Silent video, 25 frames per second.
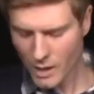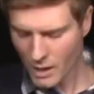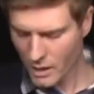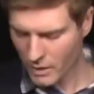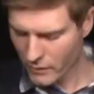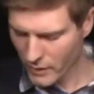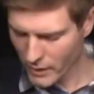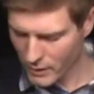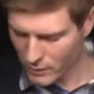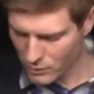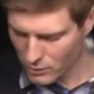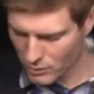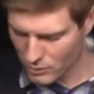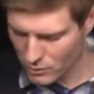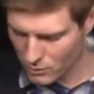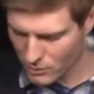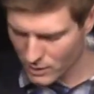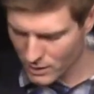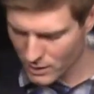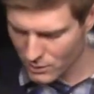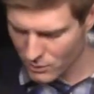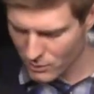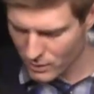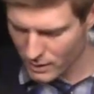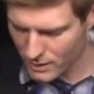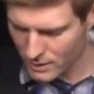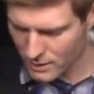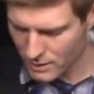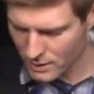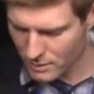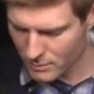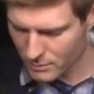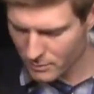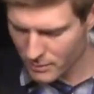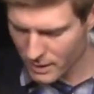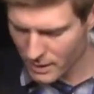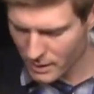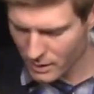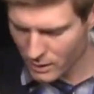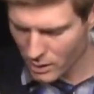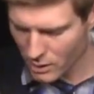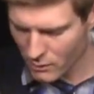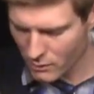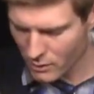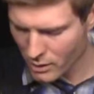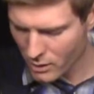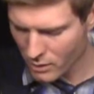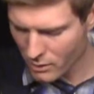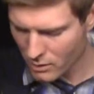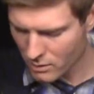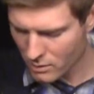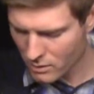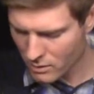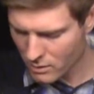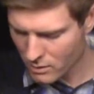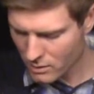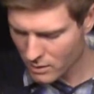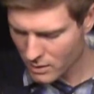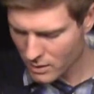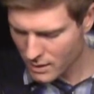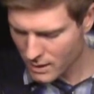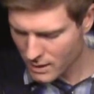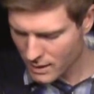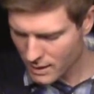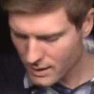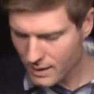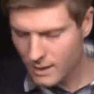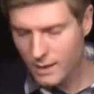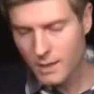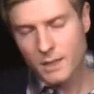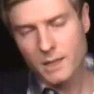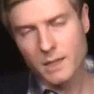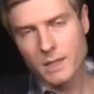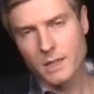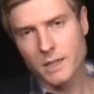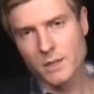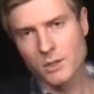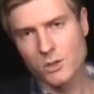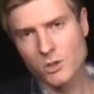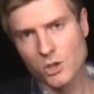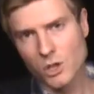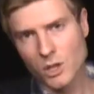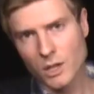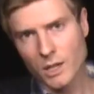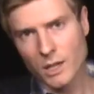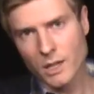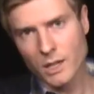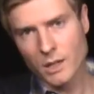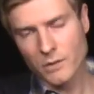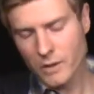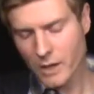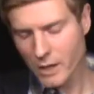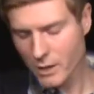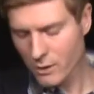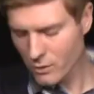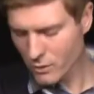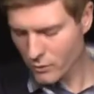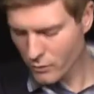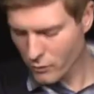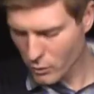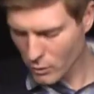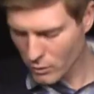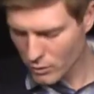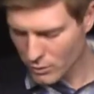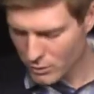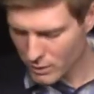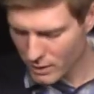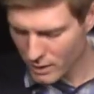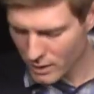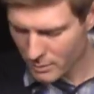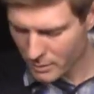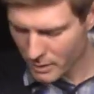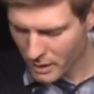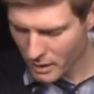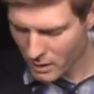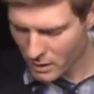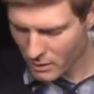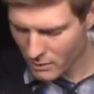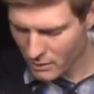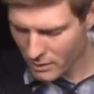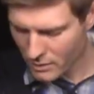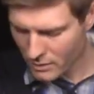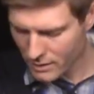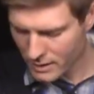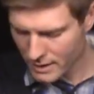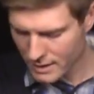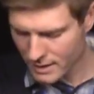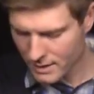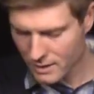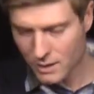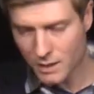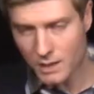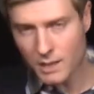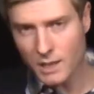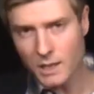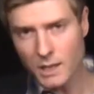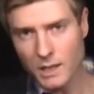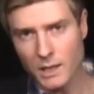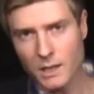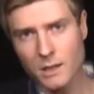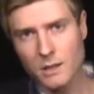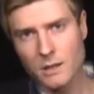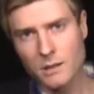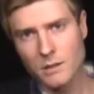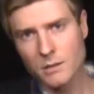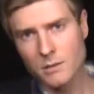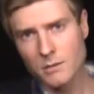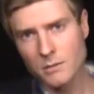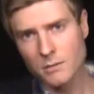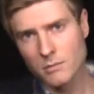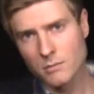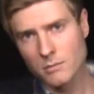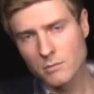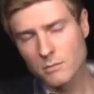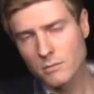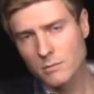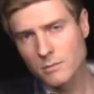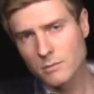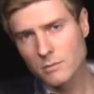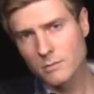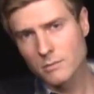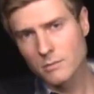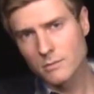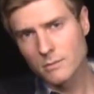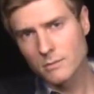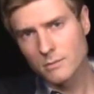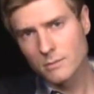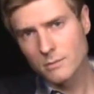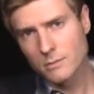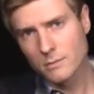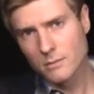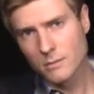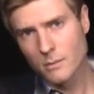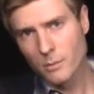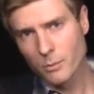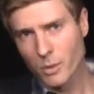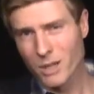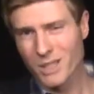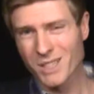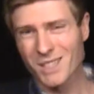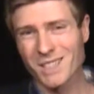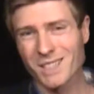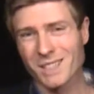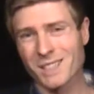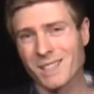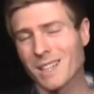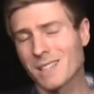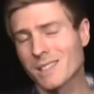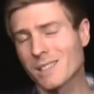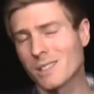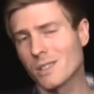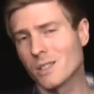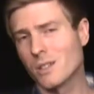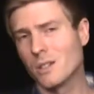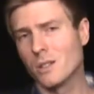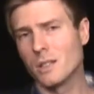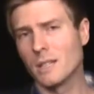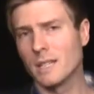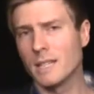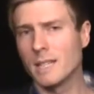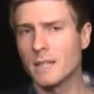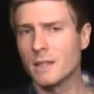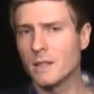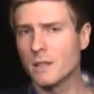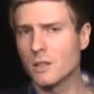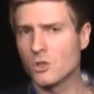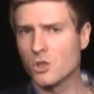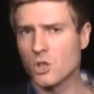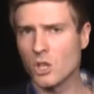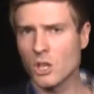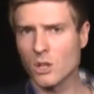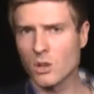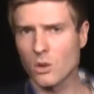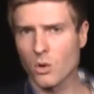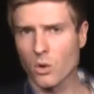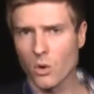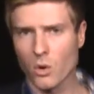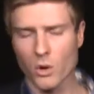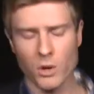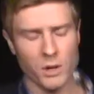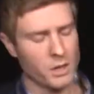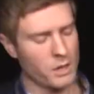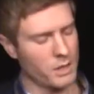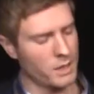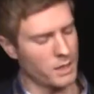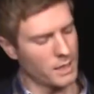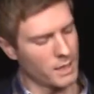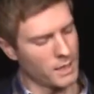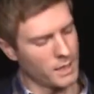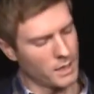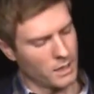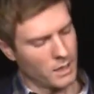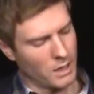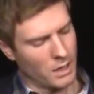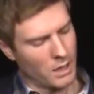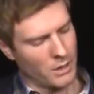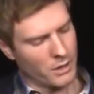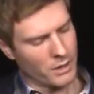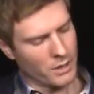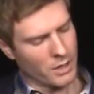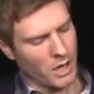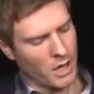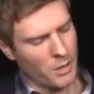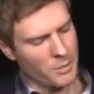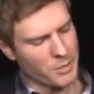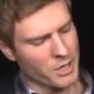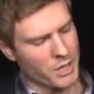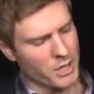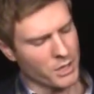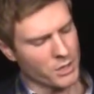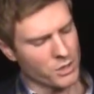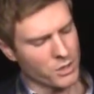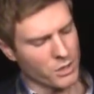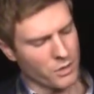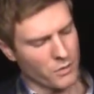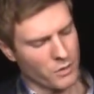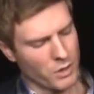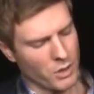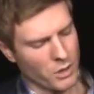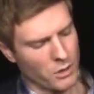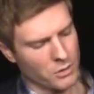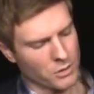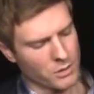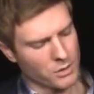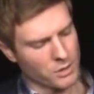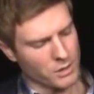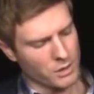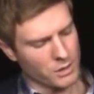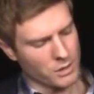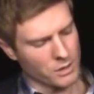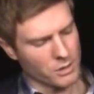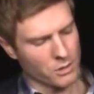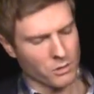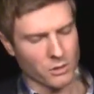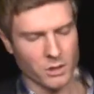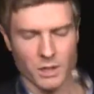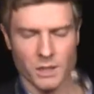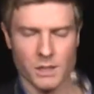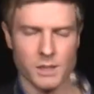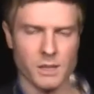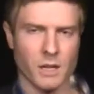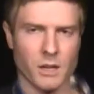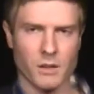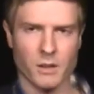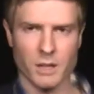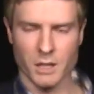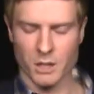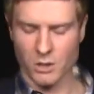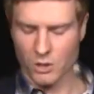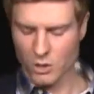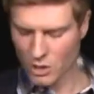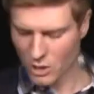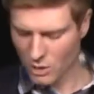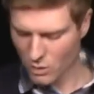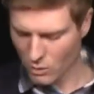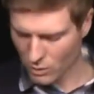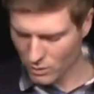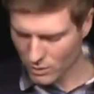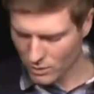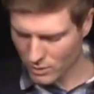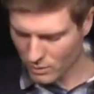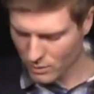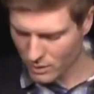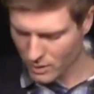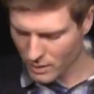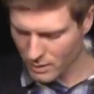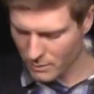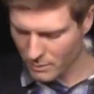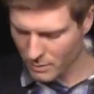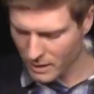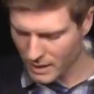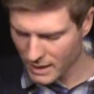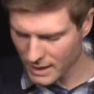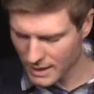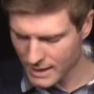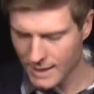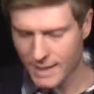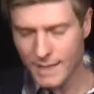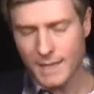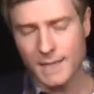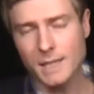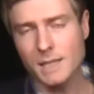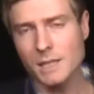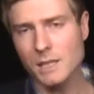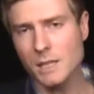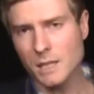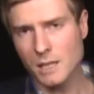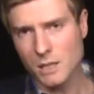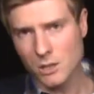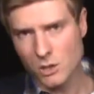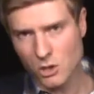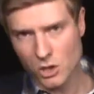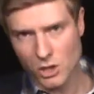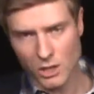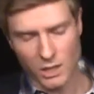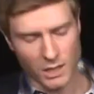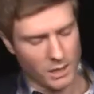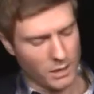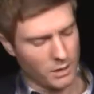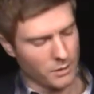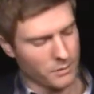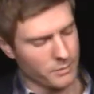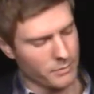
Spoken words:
If I use 3 strings, then my low note is G. If I use 4 strings, my low note is D. But since that's still in the G chord, the combination of those is still going to sound like a G chord. So that's my easy G.